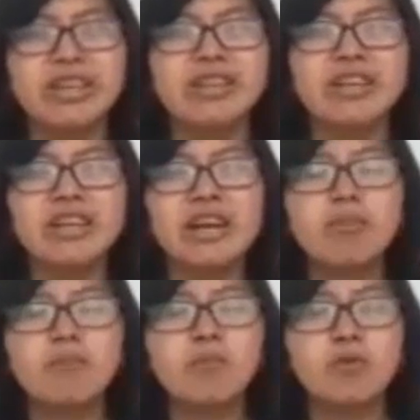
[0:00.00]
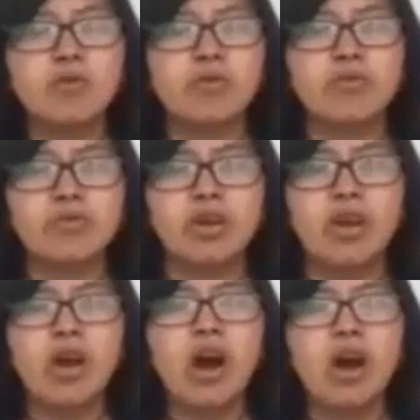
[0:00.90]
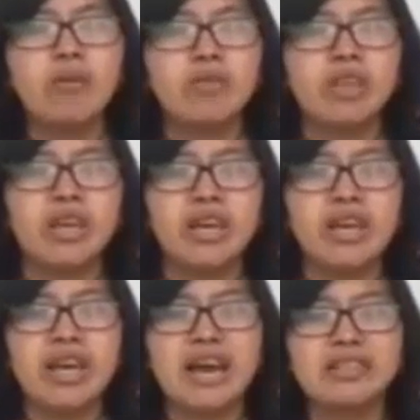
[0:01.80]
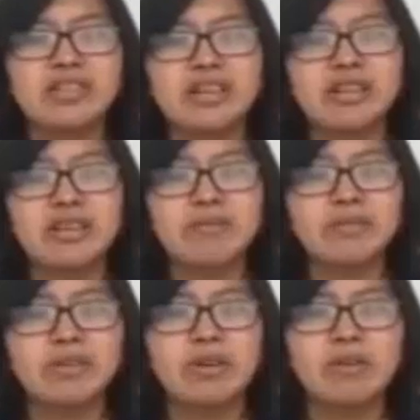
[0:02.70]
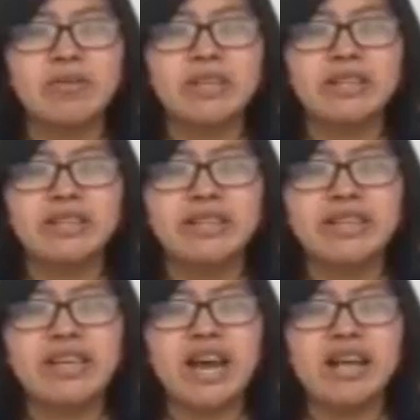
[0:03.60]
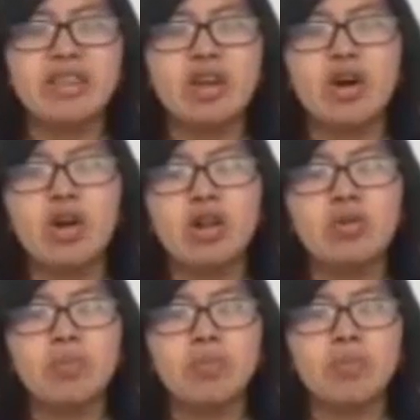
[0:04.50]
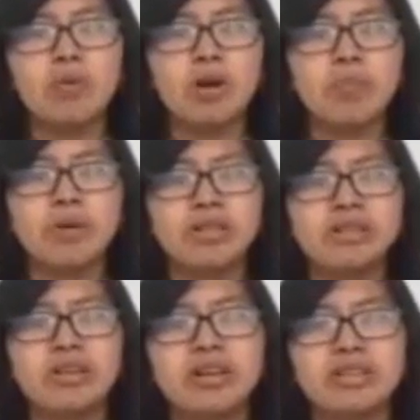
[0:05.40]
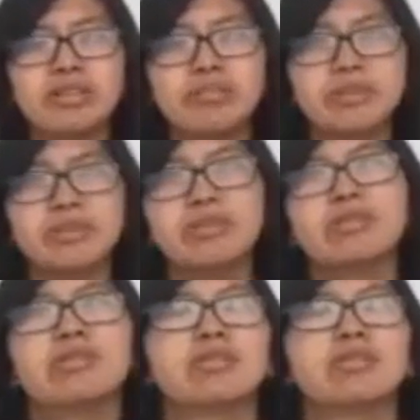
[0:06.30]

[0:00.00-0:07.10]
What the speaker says: They are proof of the attractiveness of the city and the old proper customs.